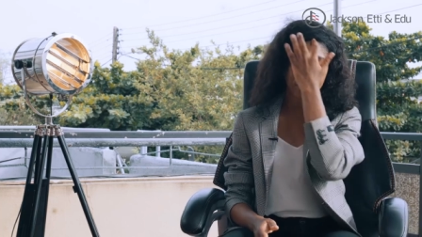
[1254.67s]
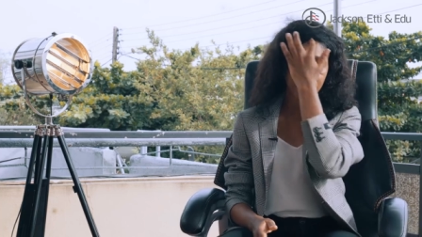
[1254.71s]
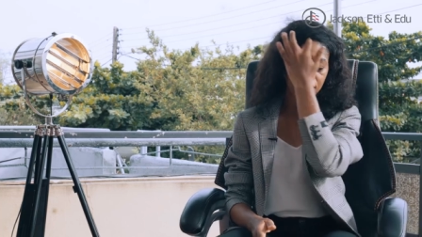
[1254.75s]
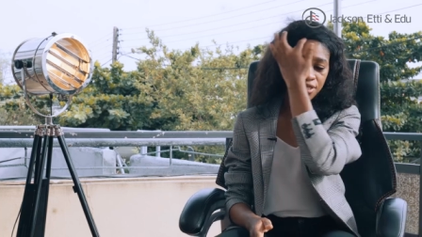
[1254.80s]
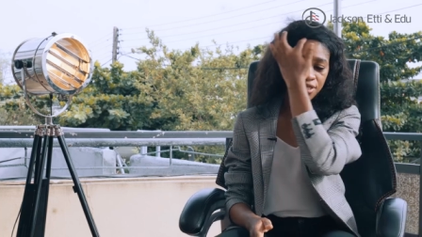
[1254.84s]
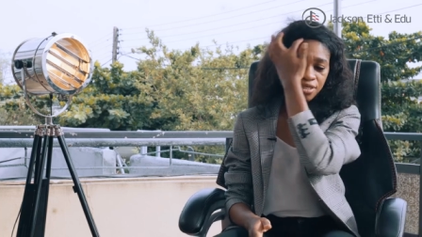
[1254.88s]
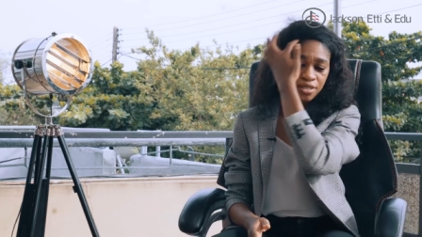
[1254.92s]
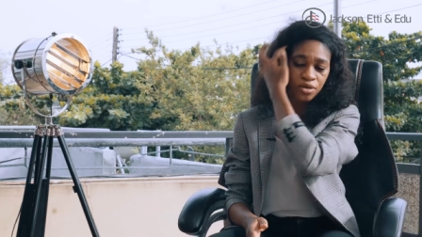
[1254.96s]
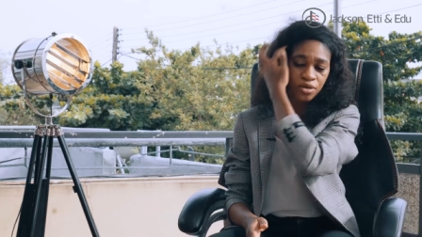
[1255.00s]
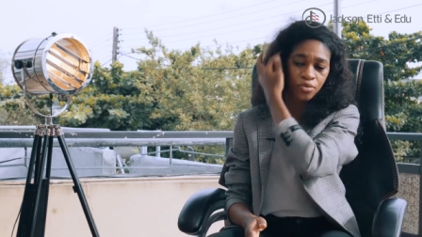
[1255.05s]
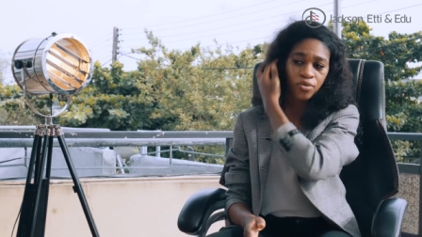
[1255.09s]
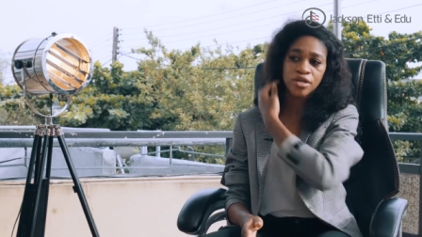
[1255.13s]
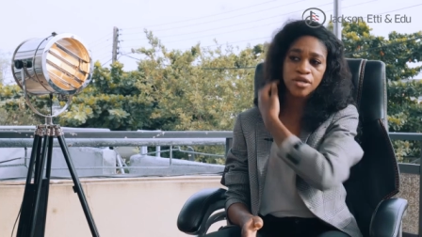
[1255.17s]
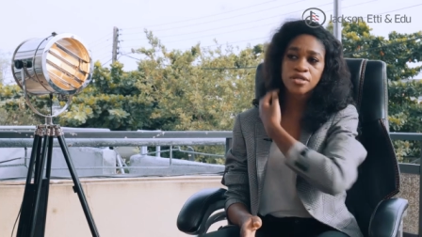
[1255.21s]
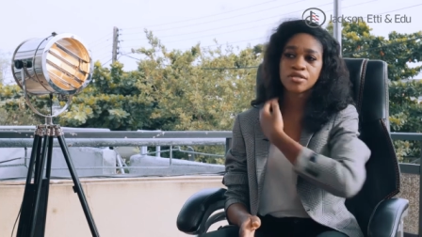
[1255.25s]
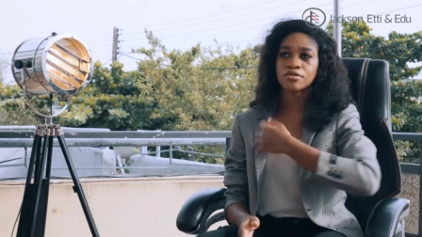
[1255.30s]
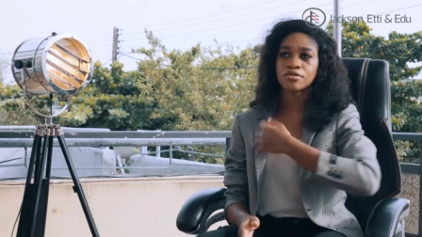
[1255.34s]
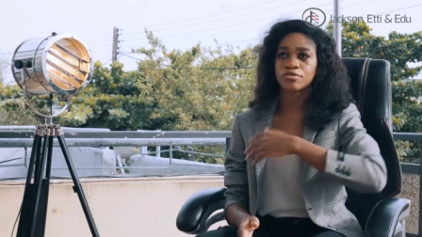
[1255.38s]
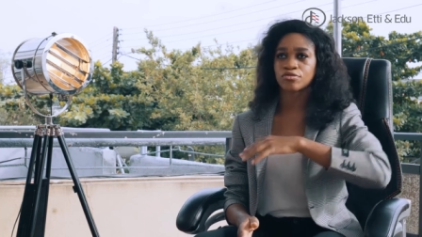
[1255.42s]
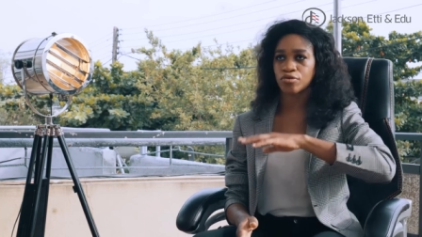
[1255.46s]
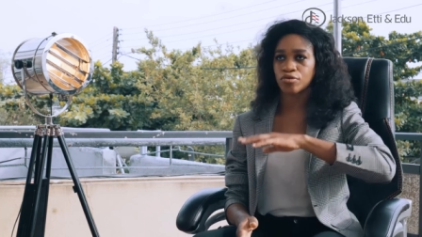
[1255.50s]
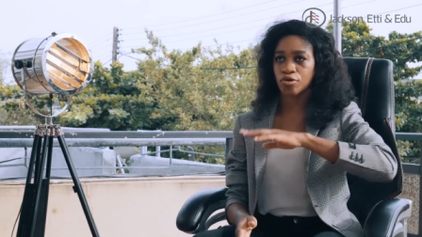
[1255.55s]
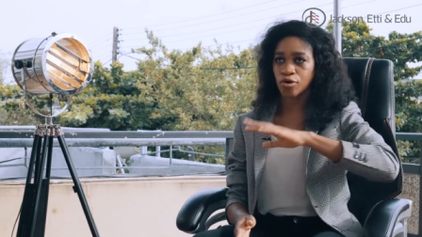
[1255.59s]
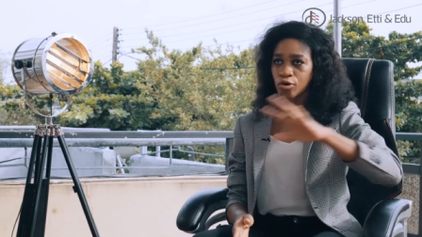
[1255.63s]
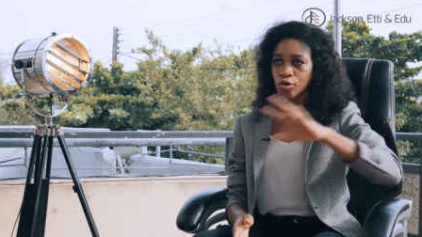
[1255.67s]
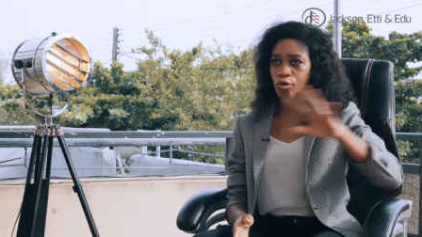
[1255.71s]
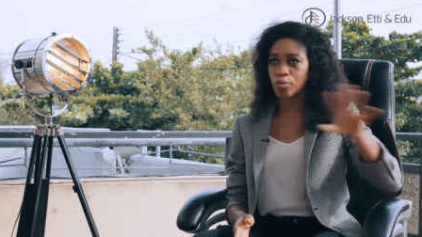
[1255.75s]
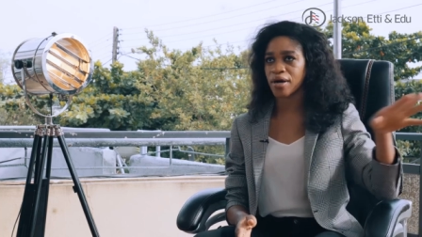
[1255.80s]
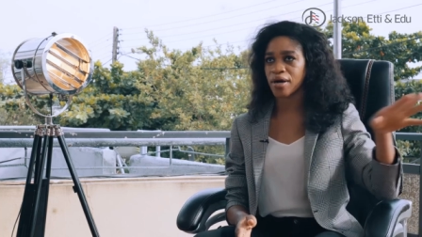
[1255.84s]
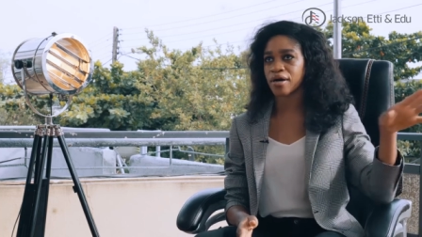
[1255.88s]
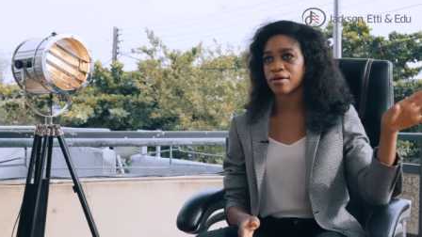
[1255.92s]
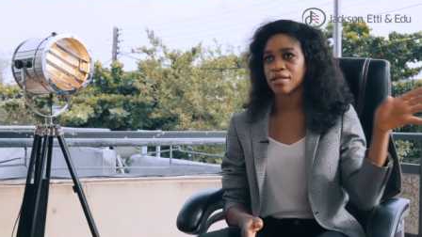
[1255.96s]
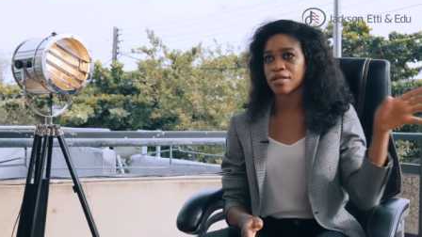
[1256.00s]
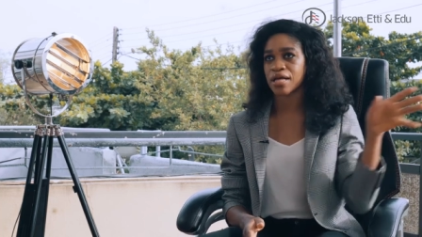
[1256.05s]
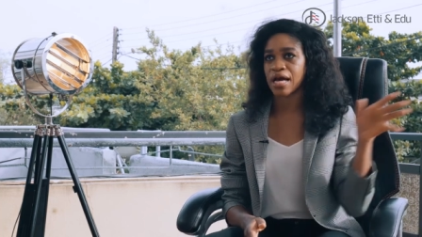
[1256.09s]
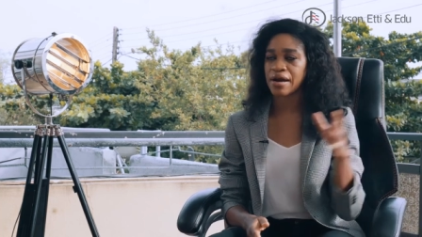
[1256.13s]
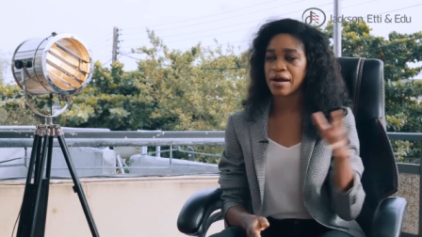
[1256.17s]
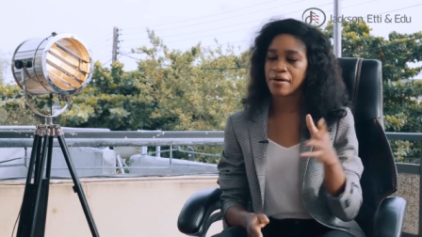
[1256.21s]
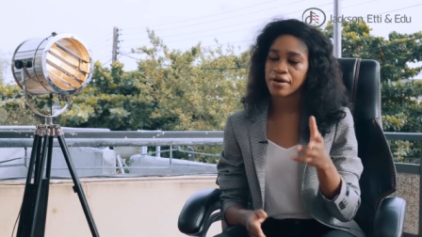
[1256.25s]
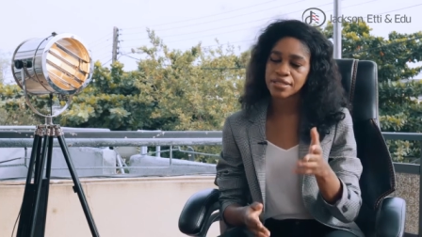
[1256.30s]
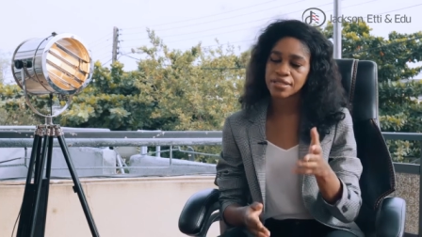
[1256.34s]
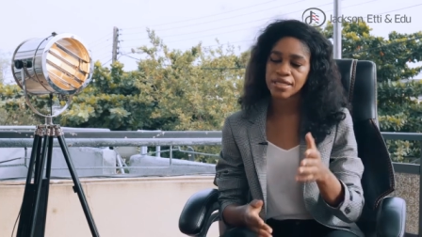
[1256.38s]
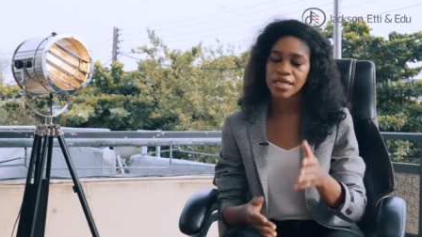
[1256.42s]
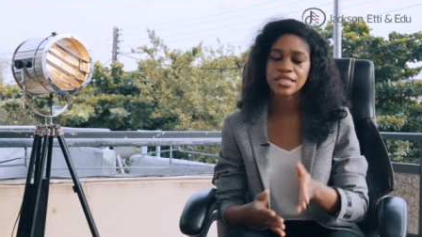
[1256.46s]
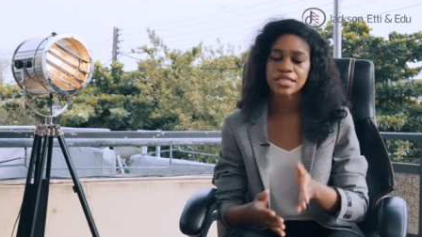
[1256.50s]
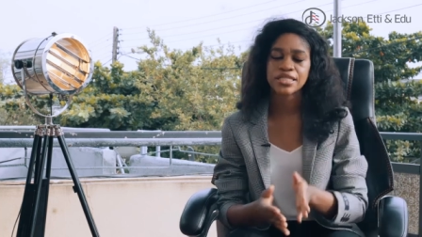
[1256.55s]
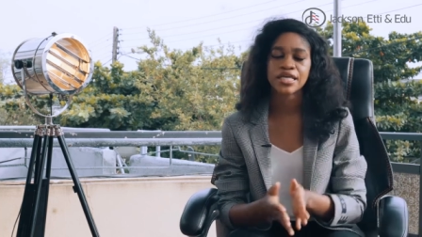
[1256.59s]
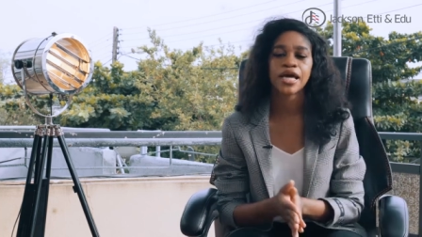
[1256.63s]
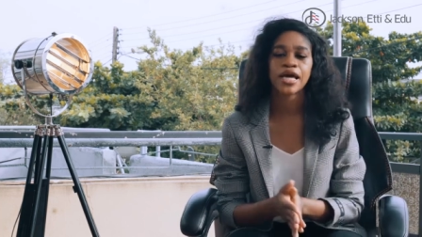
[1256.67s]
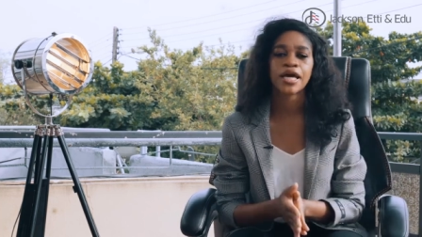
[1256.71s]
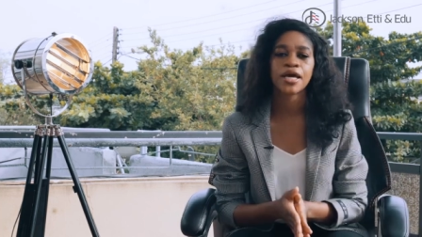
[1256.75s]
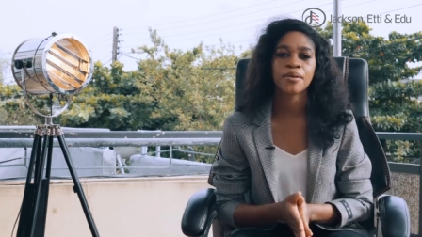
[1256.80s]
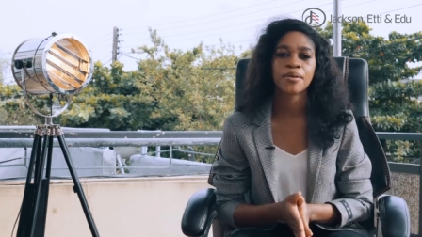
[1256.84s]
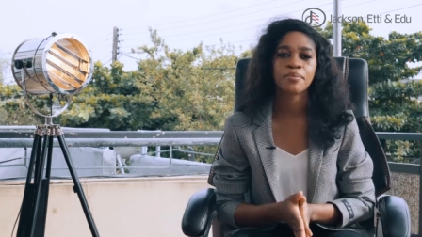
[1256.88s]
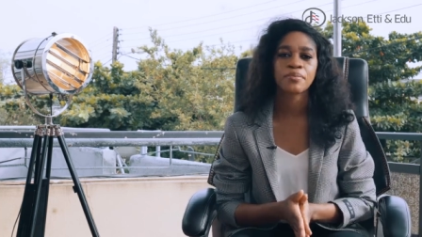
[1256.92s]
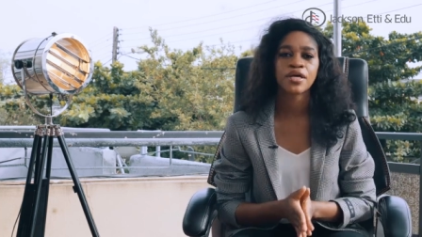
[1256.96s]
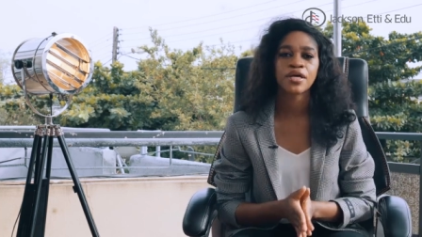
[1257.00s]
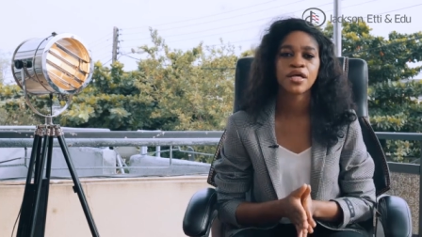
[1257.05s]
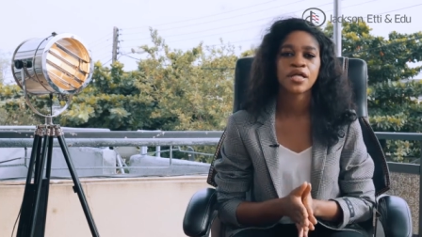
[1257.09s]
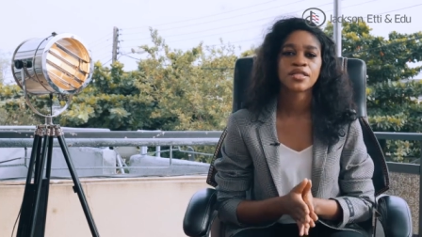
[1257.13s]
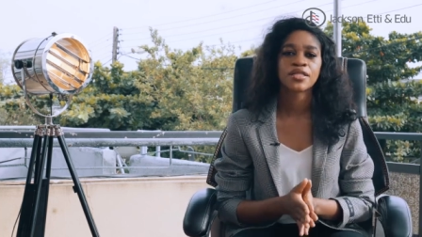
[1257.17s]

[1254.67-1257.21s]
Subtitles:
and actually went global around that time.